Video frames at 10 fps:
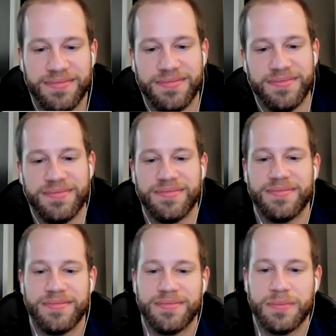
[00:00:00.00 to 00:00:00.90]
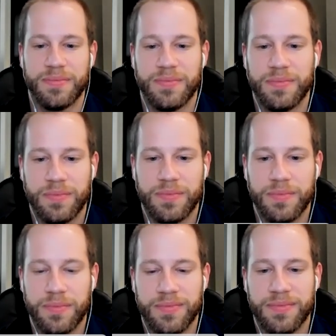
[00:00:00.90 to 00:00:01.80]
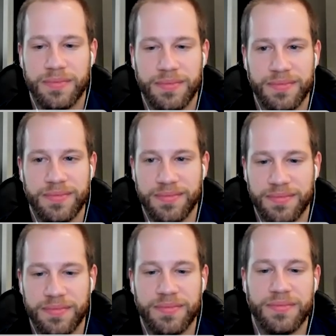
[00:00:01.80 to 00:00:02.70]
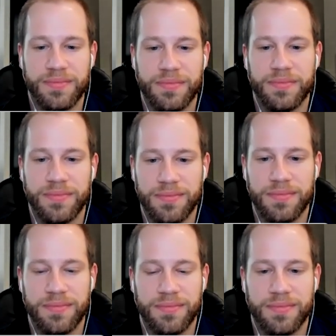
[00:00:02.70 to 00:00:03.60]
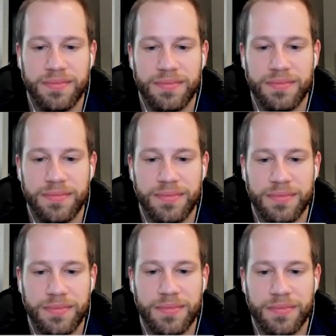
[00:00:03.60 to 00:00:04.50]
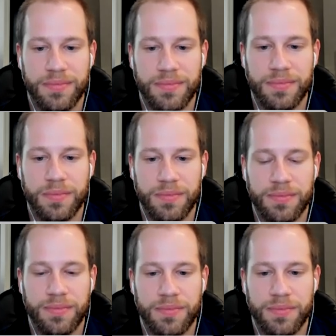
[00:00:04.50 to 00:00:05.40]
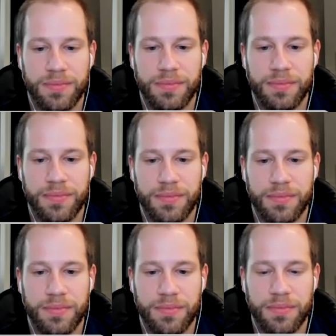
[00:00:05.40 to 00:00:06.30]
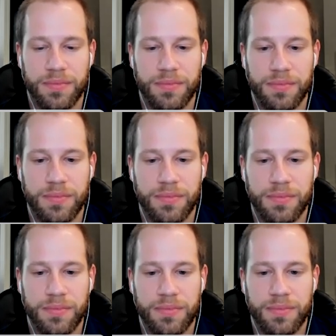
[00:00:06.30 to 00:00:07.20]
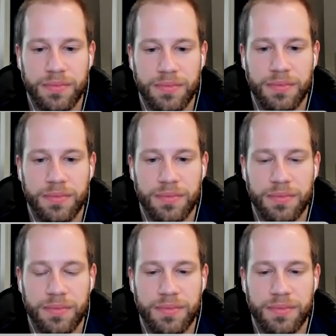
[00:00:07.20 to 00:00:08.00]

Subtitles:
(silent)